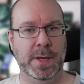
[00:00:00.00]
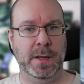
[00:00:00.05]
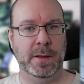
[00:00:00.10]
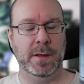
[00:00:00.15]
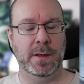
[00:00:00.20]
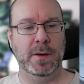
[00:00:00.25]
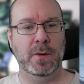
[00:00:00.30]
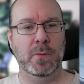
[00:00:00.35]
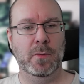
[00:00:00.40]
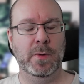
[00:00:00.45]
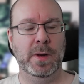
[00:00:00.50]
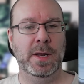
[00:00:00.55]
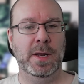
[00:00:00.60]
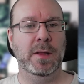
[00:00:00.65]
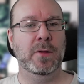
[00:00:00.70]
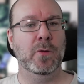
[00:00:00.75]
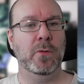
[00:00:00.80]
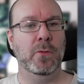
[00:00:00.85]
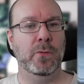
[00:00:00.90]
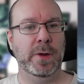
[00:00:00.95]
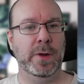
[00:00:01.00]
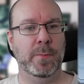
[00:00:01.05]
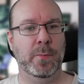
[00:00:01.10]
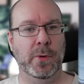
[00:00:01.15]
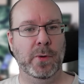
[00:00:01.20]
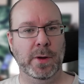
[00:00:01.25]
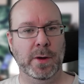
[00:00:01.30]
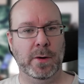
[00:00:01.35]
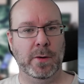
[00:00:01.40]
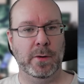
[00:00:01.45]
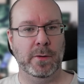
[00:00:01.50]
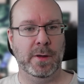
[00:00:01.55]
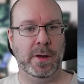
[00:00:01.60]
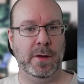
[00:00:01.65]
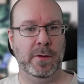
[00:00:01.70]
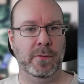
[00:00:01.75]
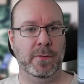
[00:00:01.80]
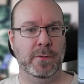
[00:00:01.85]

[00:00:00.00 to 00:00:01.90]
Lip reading: and do we need to reprioritize.